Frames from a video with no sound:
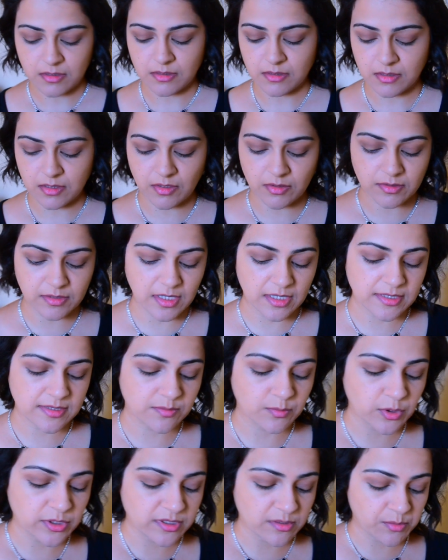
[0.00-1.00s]
Now the next
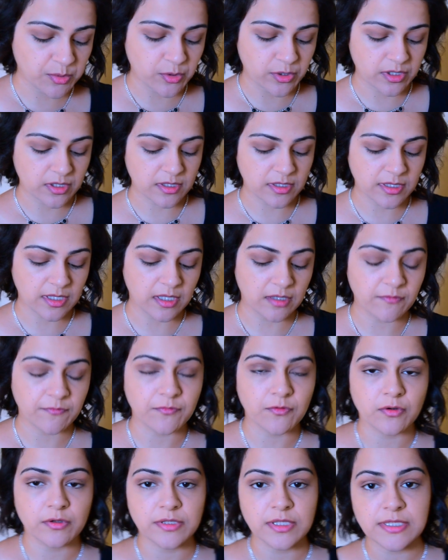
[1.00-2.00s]
most important thing
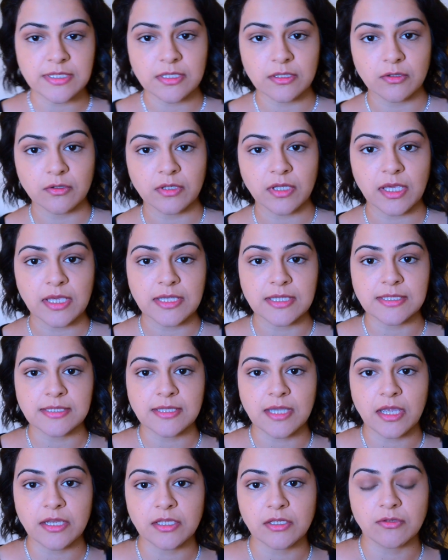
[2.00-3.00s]
for this look is
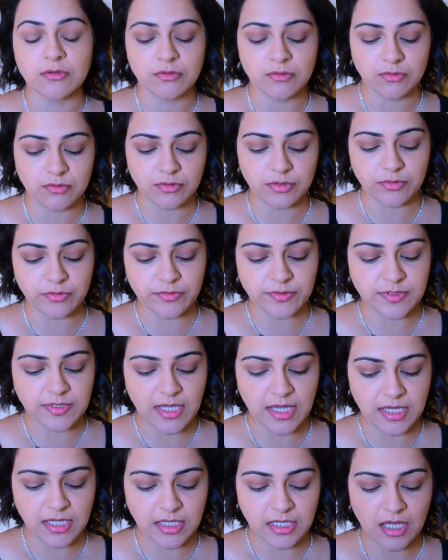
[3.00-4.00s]
that you use
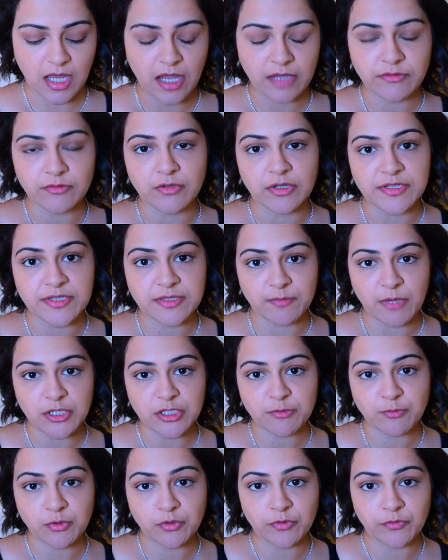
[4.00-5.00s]
either a smudge
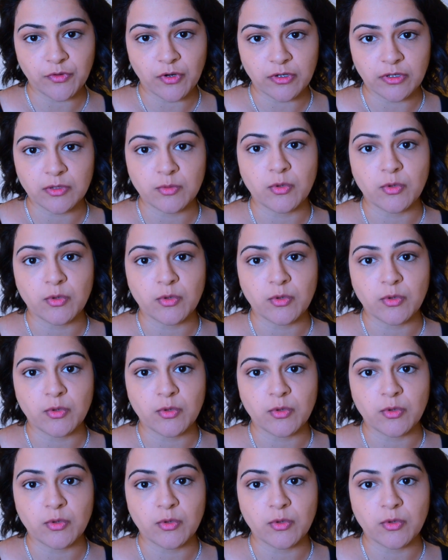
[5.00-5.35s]
proof or a